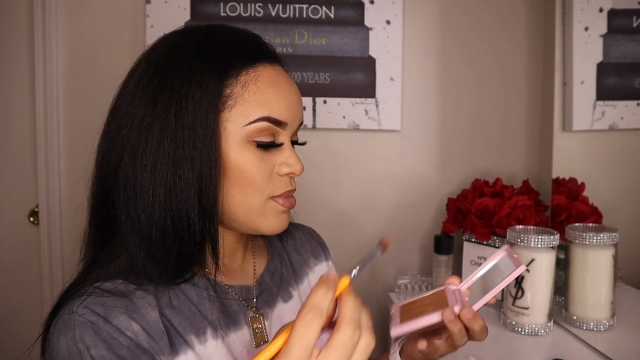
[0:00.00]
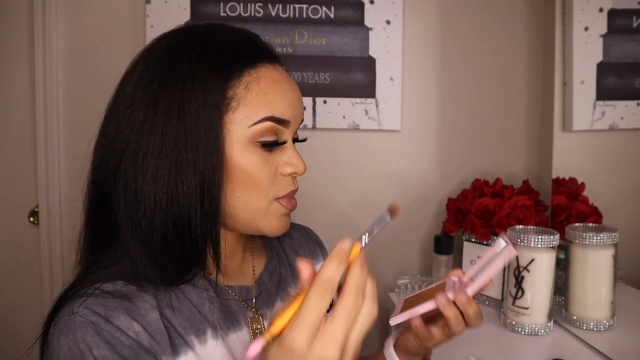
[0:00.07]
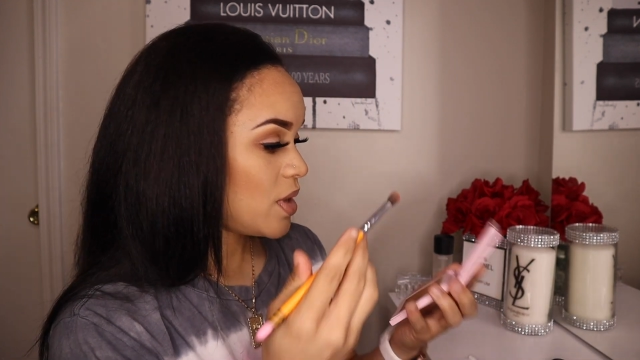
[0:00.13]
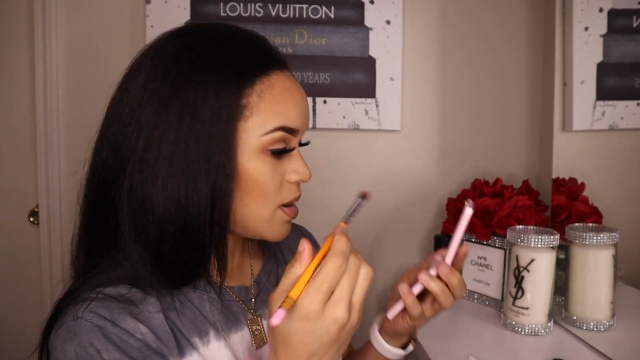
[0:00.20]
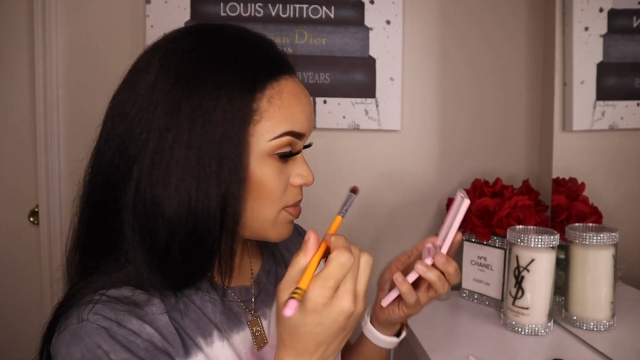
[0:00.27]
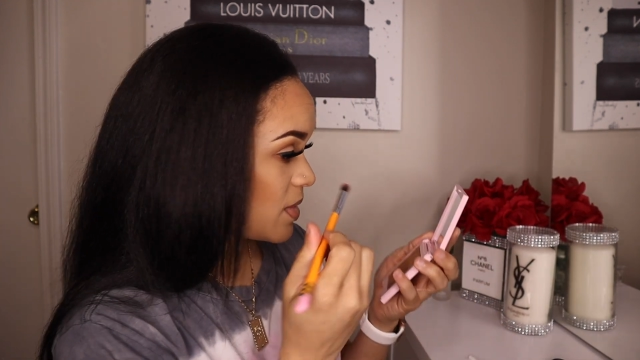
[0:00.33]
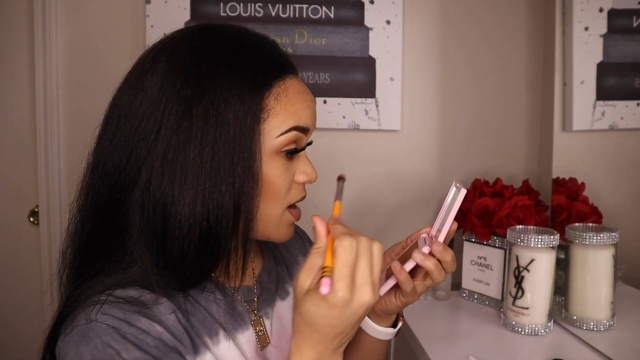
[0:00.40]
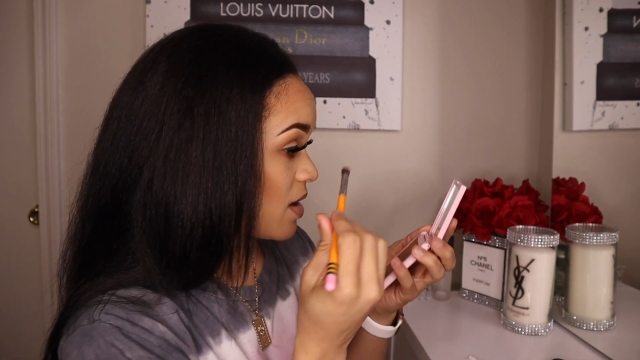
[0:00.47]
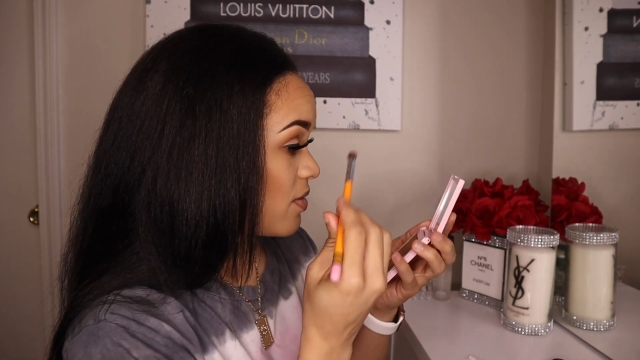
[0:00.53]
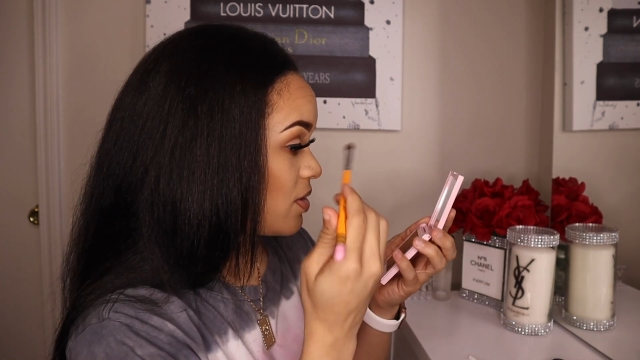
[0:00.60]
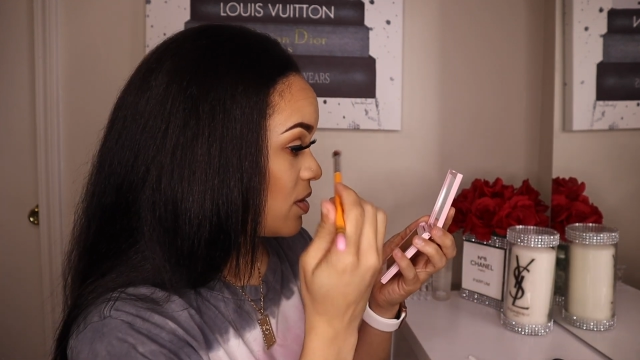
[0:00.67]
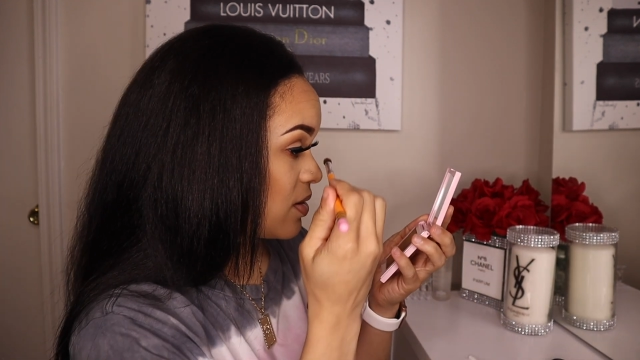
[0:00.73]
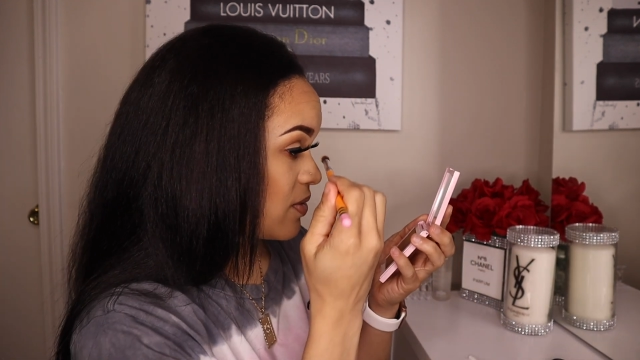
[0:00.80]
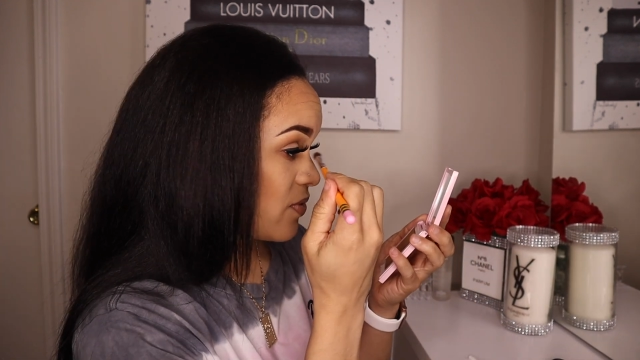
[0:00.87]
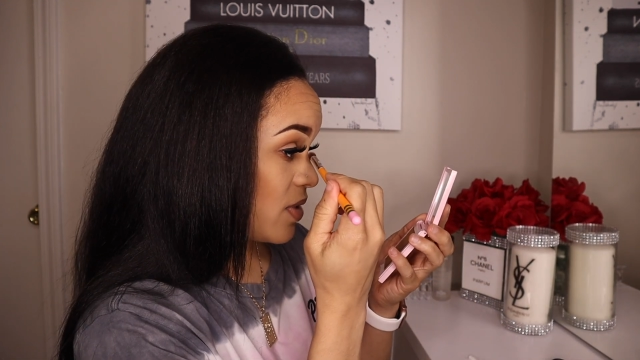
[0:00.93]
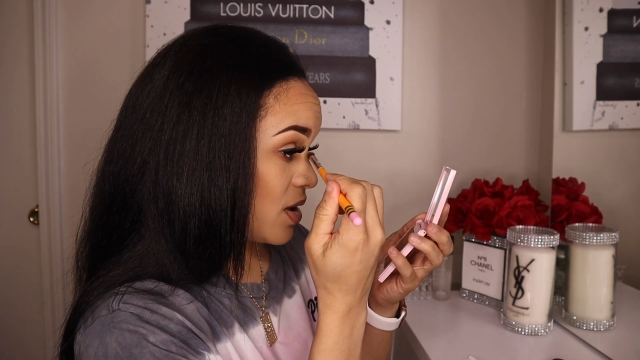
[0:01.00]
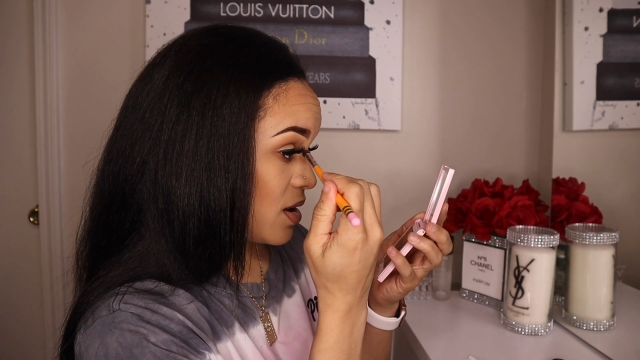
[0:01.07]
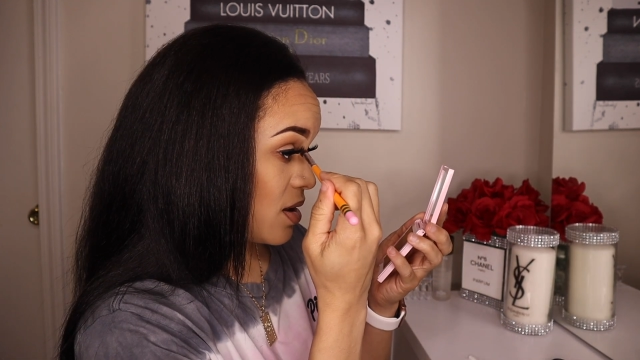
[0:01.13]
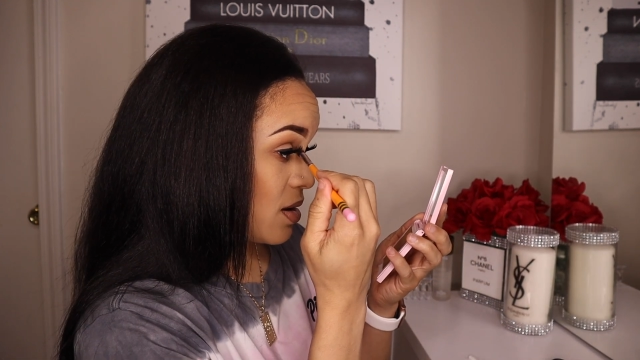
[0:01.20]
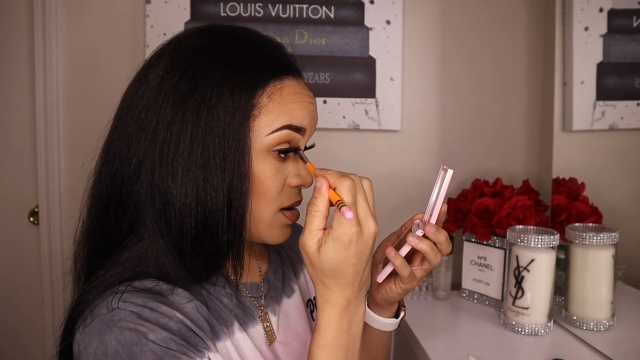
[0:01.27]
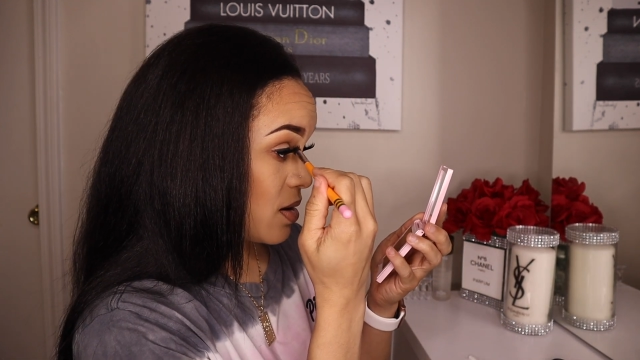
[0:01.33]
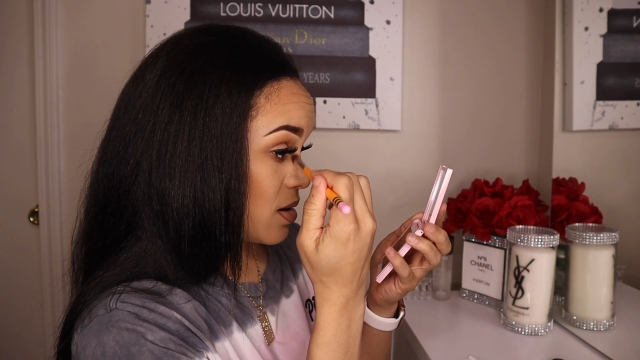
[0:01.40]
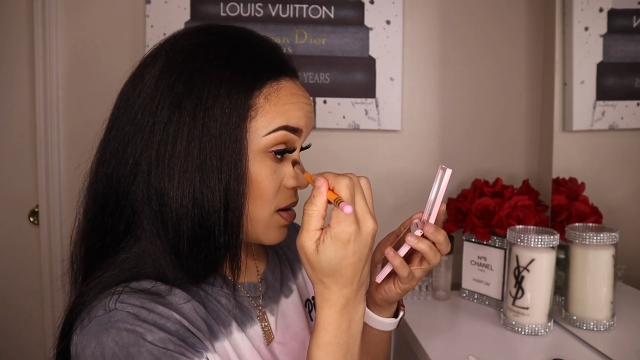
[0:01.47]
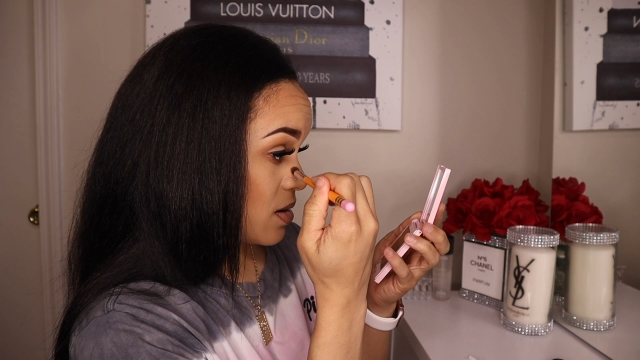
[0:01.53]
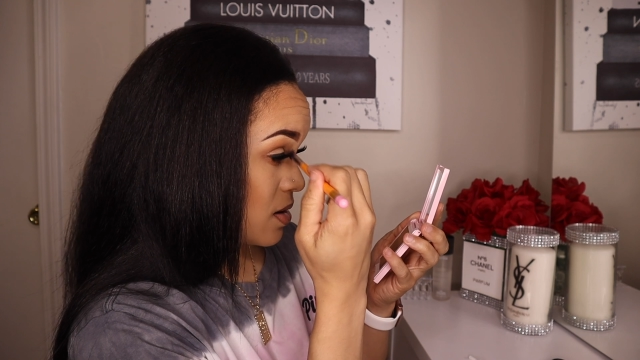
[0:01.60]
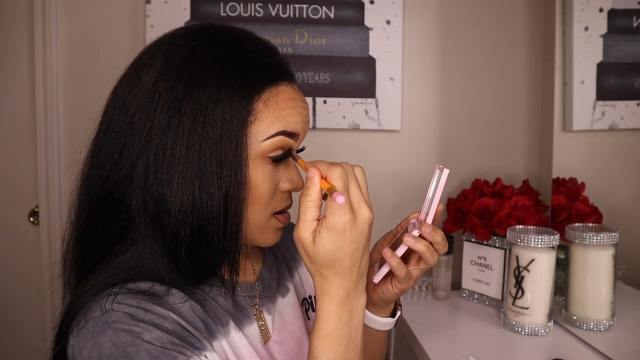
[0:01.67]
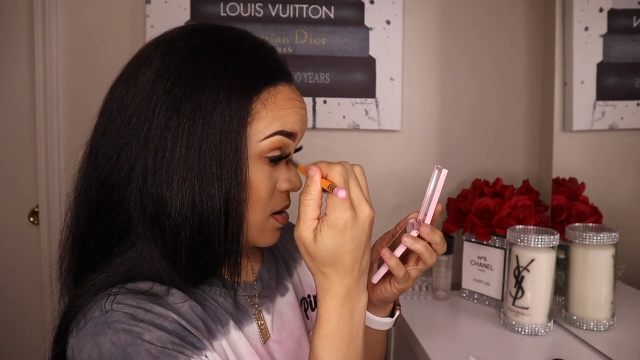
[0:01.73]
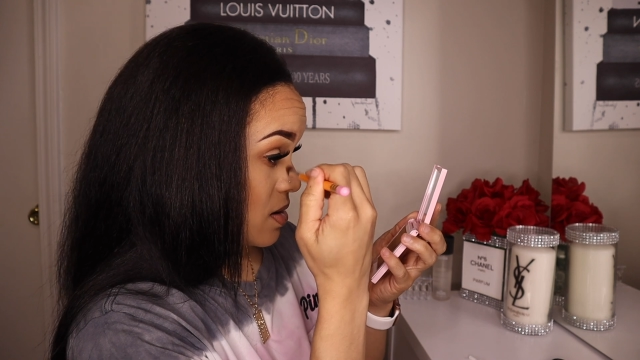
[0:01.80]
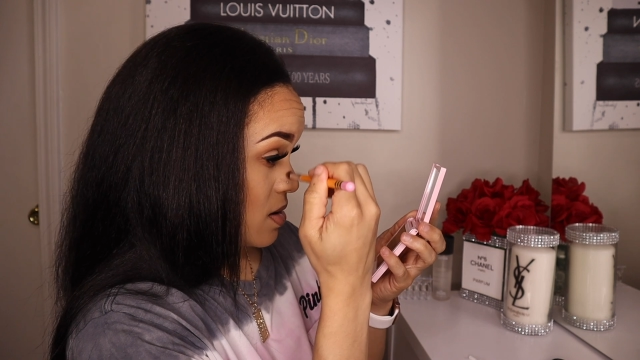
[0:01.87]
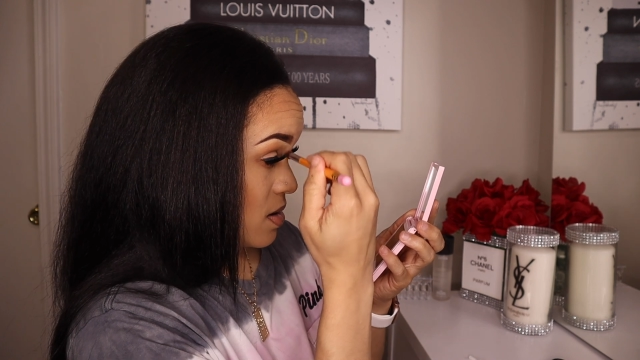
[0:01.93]
But I'm not really a fan
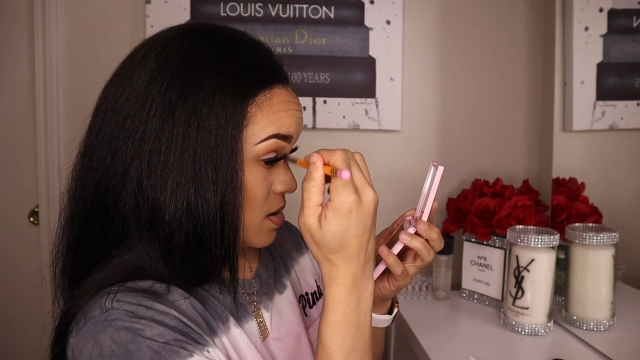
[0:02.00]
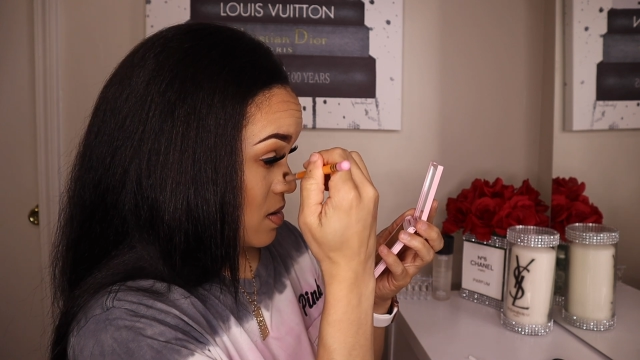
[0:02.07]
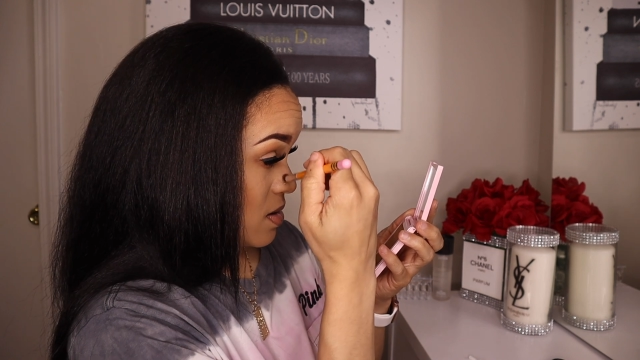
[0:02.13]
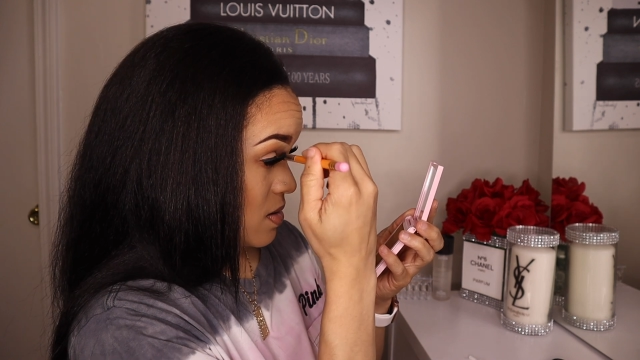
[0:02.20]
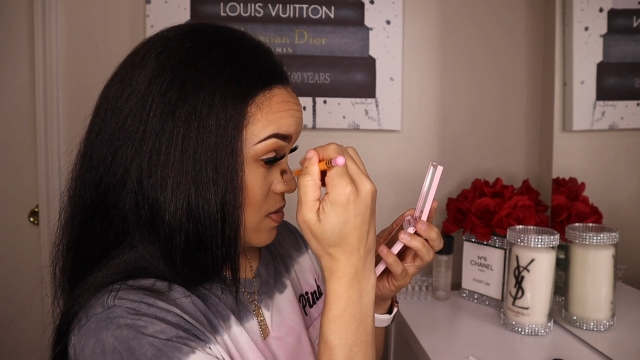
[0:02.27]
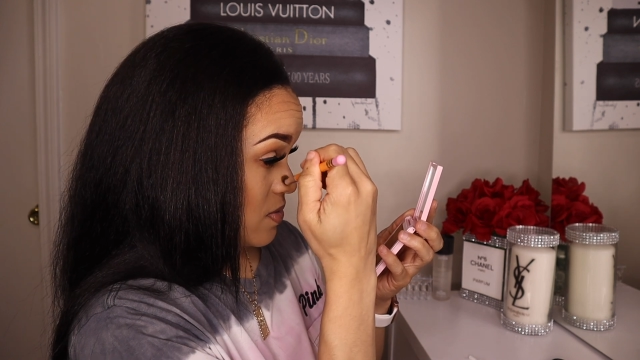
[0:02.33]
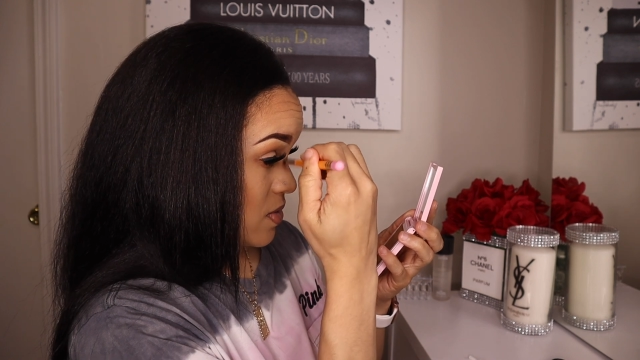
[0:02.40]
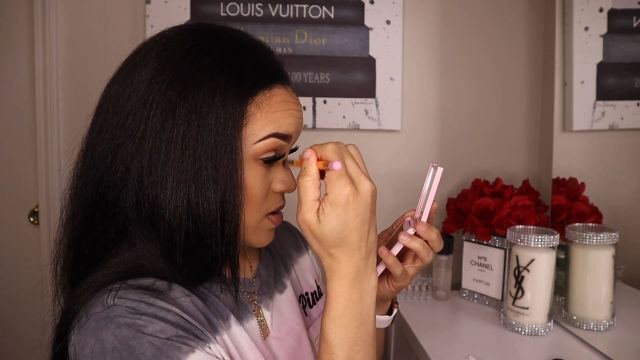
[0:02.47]
of